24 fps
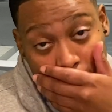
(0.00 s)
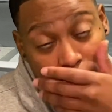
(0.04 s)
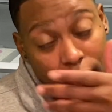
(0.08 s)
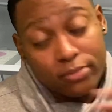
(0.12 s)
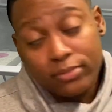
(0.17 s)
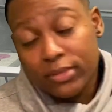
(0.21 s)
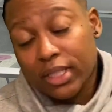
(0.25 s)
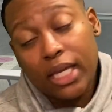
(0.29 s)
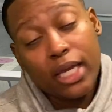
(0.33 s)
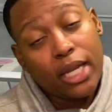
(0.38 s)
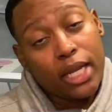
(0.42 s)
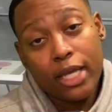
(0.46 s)

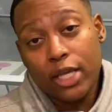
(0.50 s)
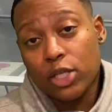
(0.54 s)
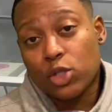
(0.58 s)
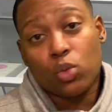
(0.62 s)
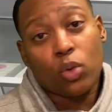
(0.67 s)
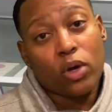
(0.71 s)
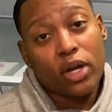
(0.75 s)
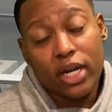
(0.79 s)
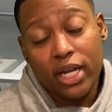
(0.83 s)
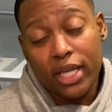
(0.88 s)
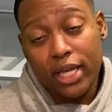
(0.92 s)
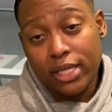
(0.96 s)
It is what it
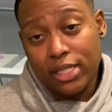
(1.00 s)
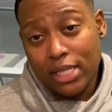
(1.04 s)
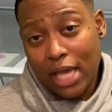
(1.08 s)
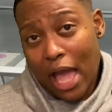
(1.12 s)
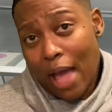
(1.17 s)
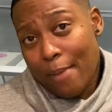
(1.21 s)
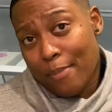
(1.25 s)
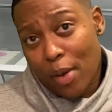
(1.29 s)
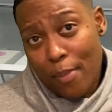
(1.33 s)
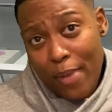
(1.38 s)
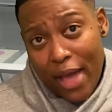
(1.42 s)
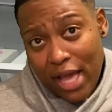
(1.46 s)
is. I had my
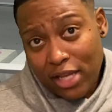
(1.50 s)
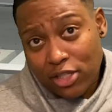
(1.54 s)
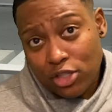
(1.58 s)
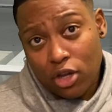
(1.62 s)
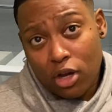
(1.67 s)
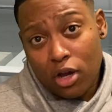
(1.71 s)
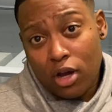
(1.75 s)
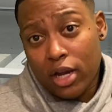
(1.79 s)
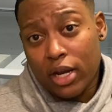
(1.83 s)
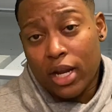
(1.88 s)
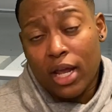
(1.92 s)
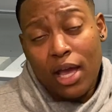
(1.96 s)
mask on.
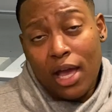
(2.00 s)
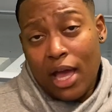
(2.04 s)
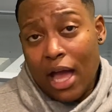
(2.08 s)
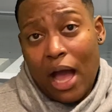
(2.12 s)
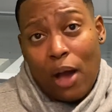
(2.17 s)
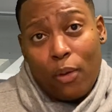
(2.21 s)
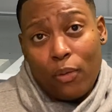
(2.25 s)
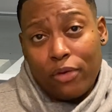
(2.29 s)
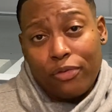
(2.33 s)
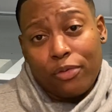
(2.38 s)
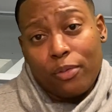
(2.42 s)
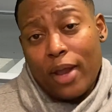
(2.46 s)
I went
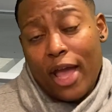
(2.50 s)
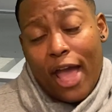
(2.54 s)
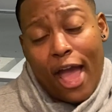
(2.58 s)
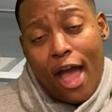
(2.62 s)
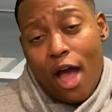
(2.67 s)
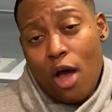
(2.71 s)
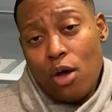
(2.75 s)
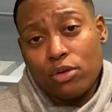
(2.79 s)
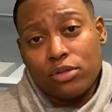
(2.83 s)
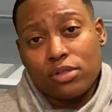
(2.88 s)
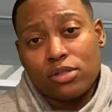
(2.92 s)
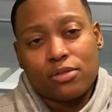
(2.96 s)
from the
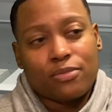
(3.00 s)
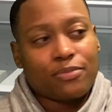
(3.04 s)
house.